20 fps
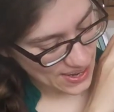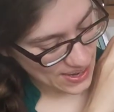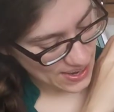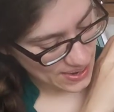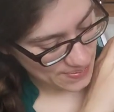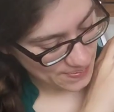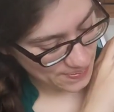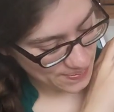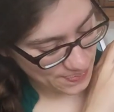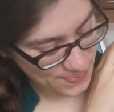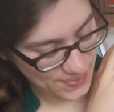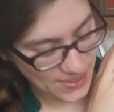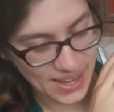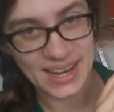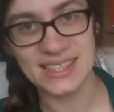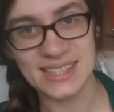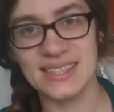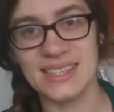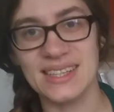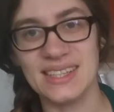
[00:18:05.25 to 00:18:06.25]

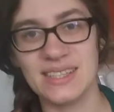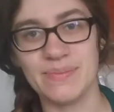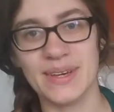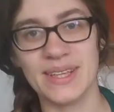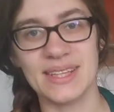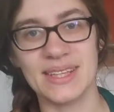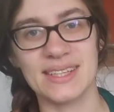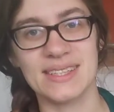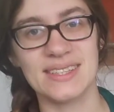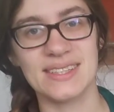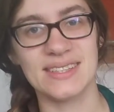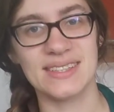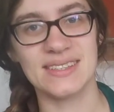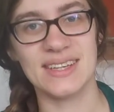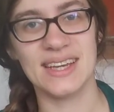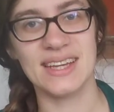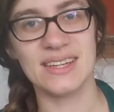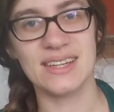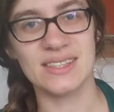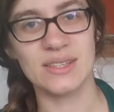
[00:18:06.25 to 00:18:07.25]
I just need to make this
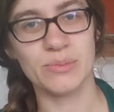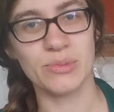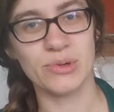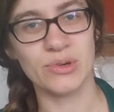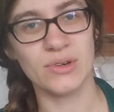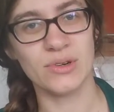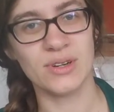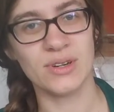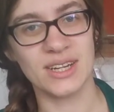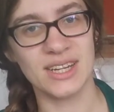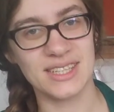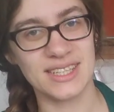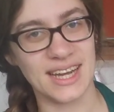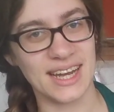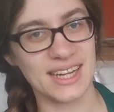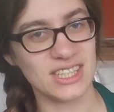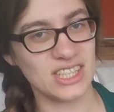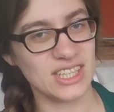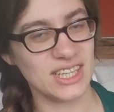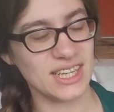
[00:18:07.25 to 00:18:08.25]
inner support and
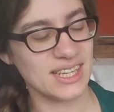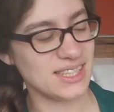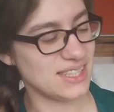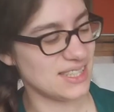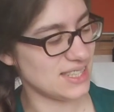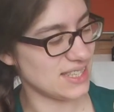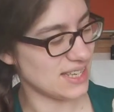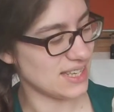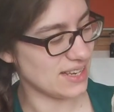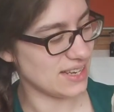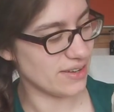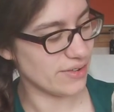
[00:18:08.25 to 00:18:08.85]
attach it,